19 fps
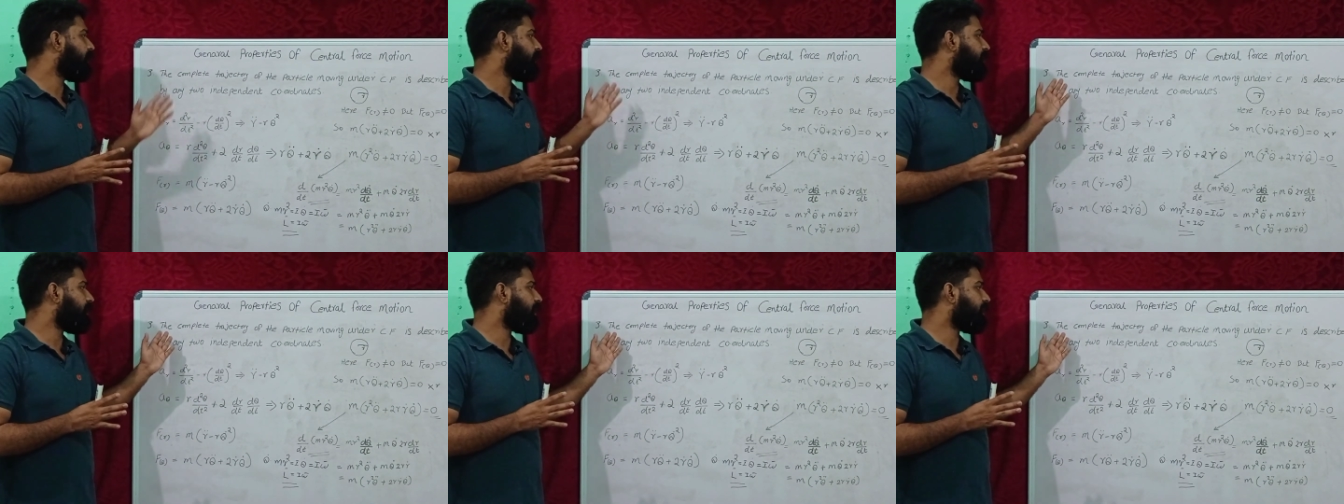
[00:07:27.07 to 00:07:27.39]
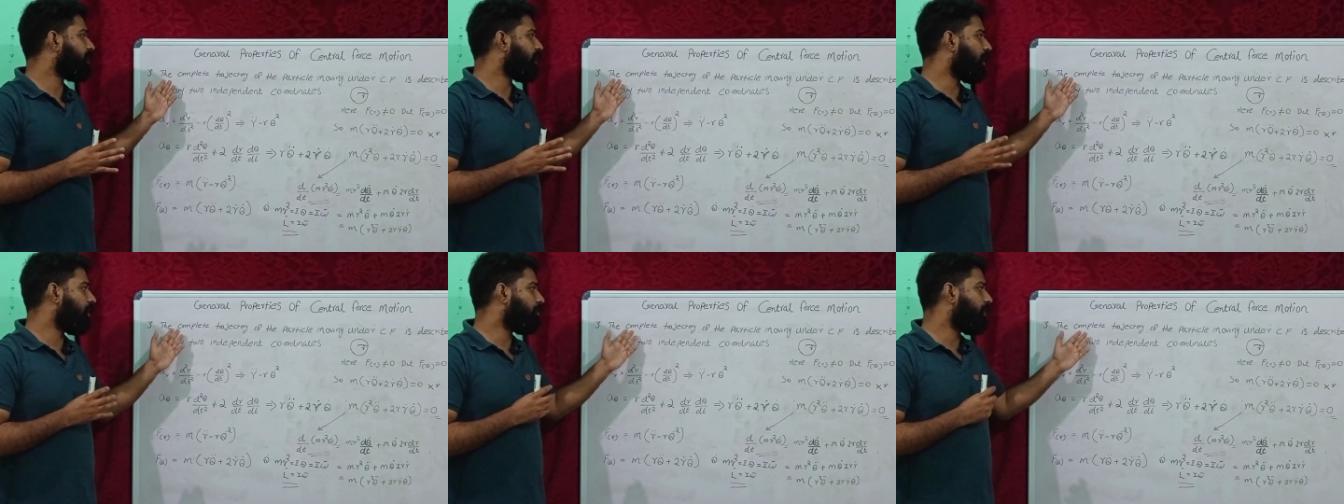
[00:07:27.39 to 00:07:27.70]
the
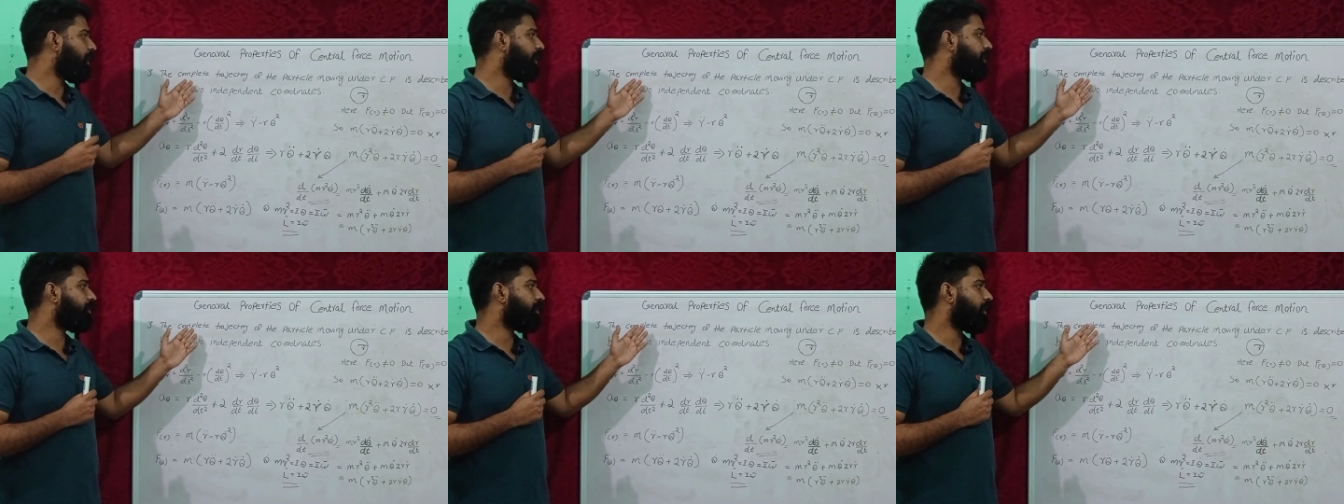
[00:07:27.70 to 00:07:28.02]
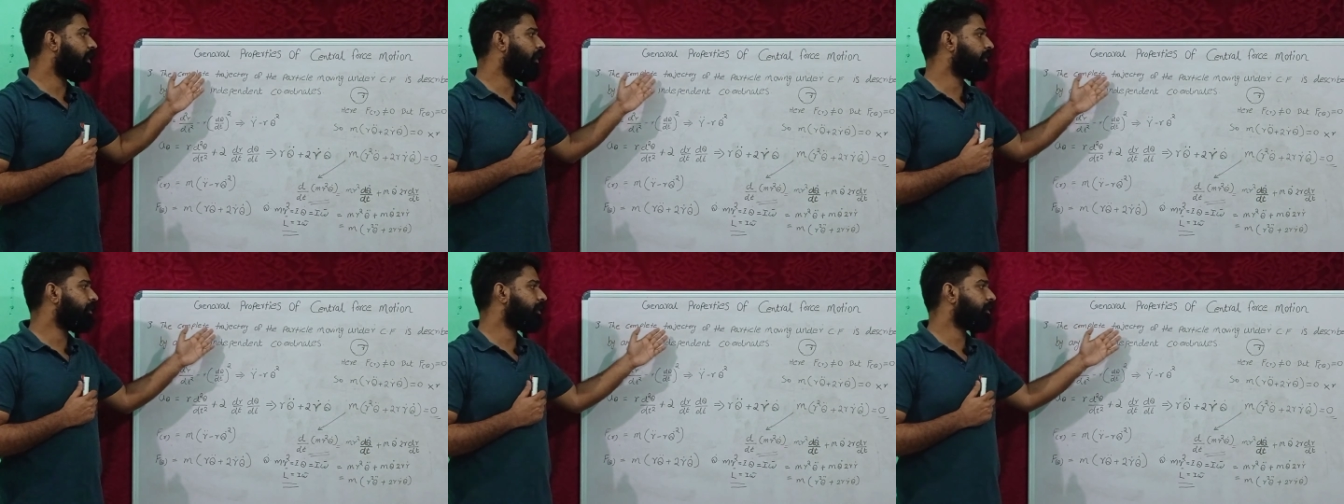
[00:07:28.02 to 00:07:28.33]
complete
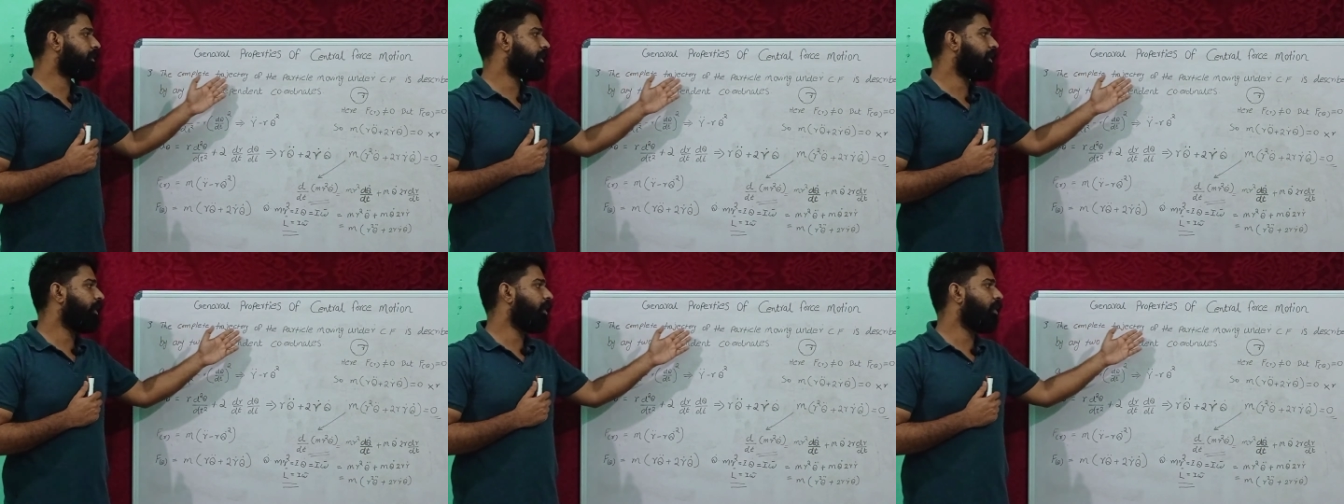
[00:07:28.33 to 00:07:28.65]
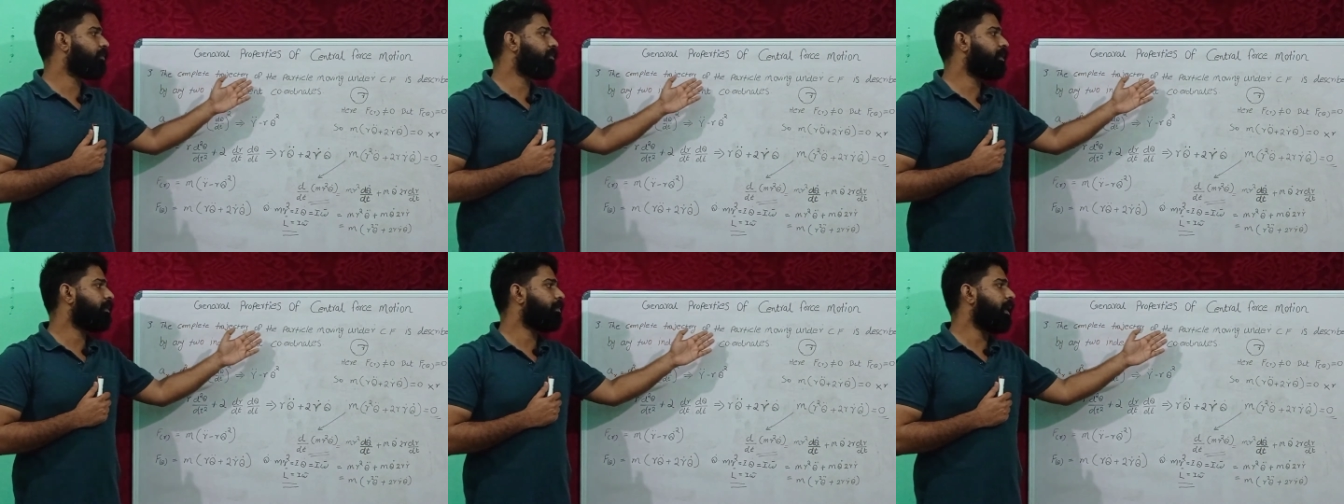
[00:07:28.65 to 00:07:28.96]
trajectory
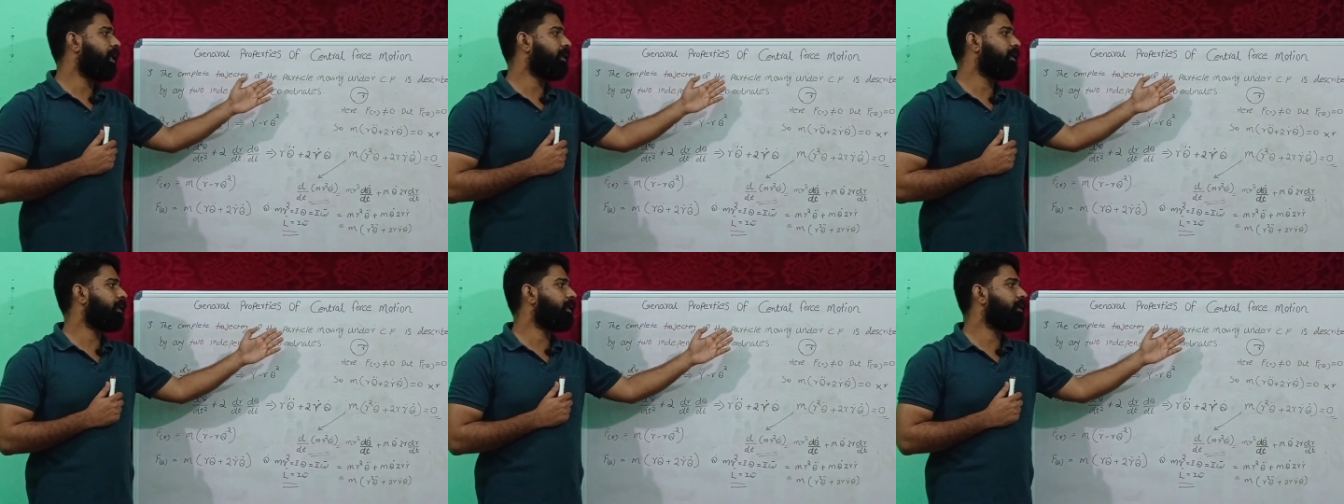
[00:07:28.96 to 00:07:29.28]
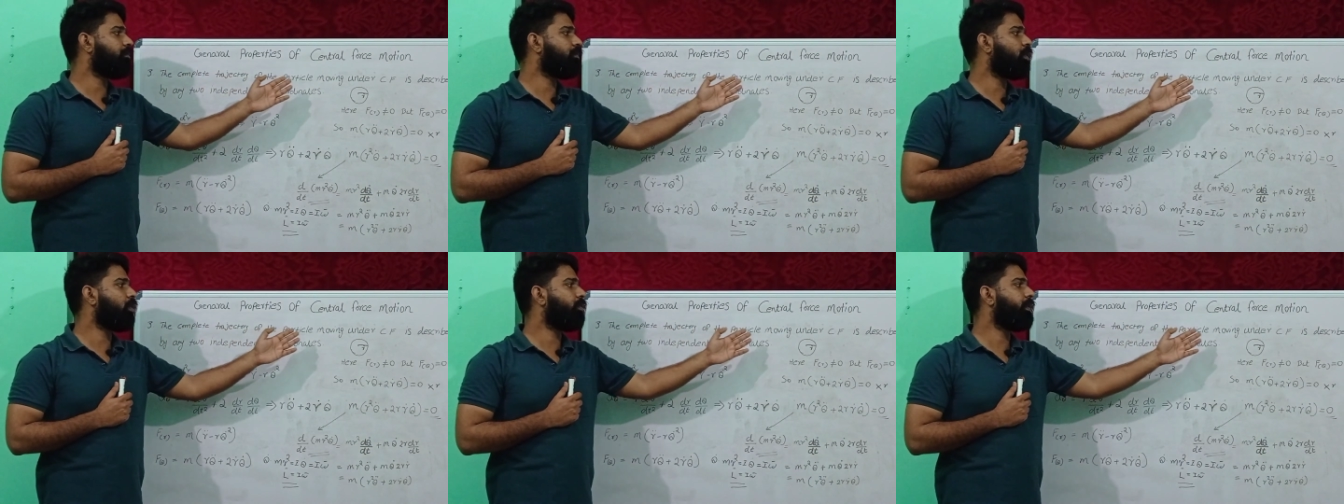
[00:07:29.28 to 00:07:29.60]
of the particle
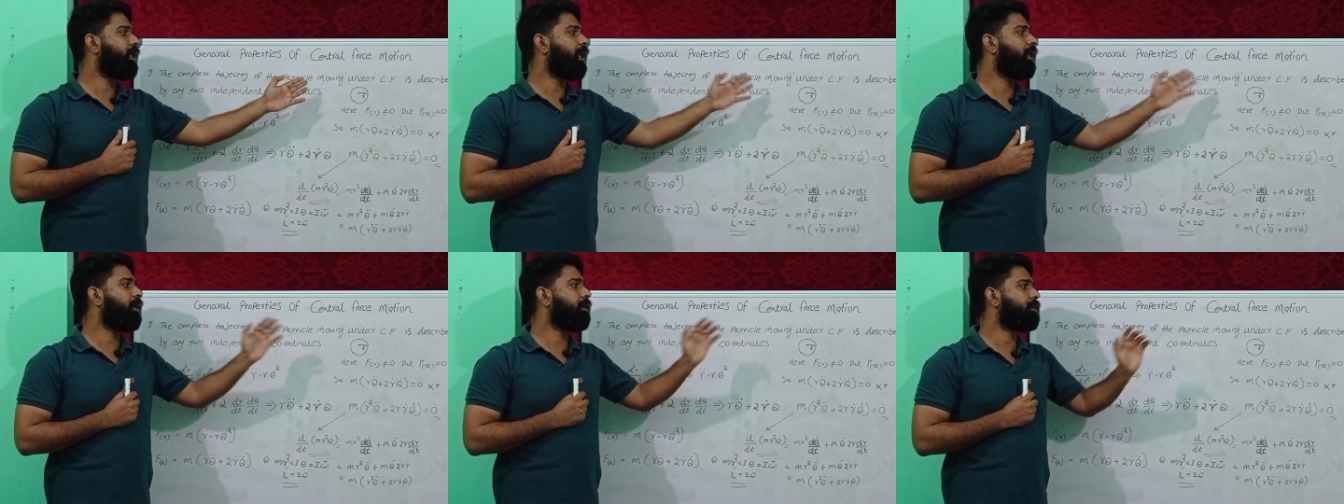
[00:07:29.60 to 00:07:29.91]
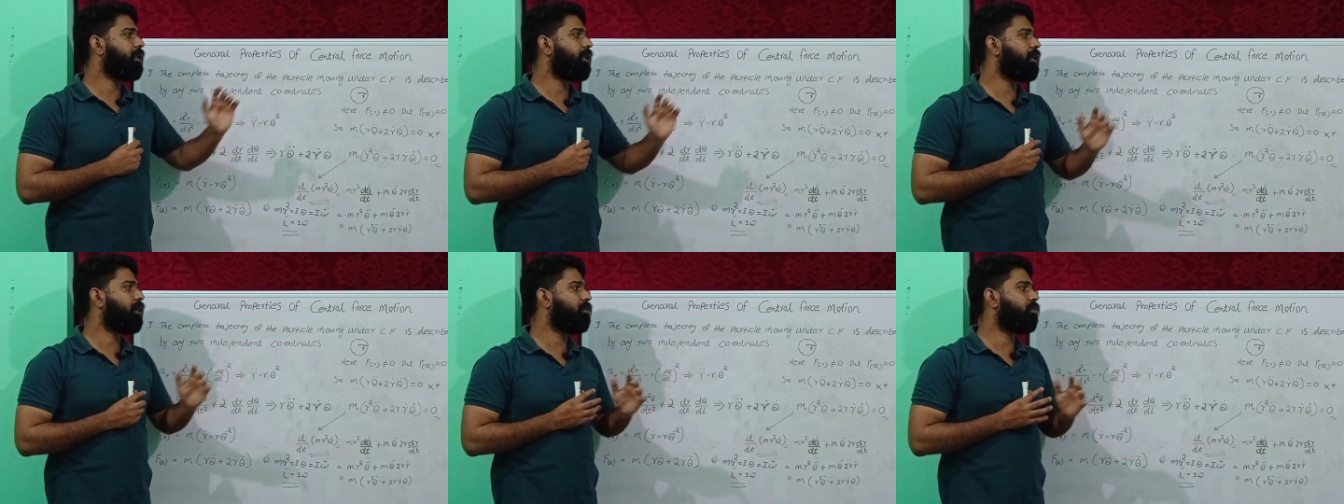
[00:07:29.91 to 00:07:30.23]
moving under
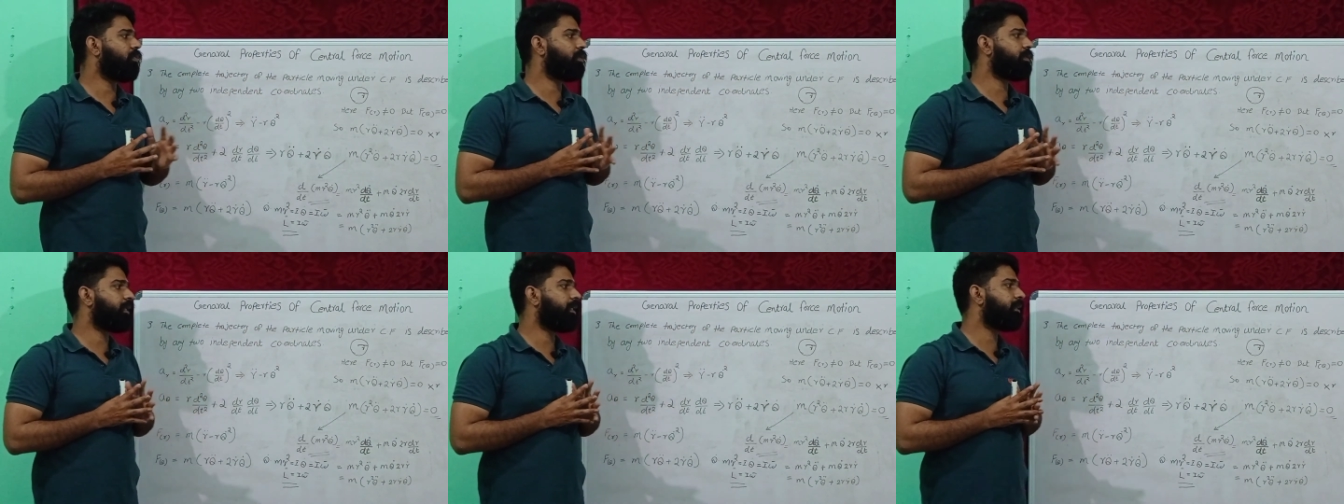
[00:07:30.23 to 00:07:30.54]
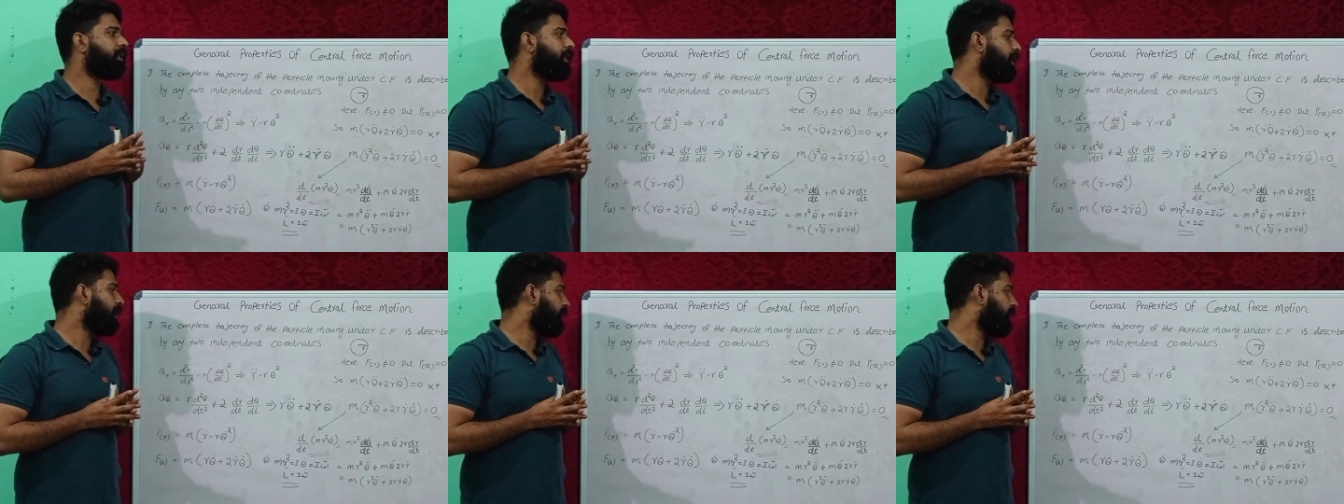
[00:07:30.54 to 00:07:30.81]
central force is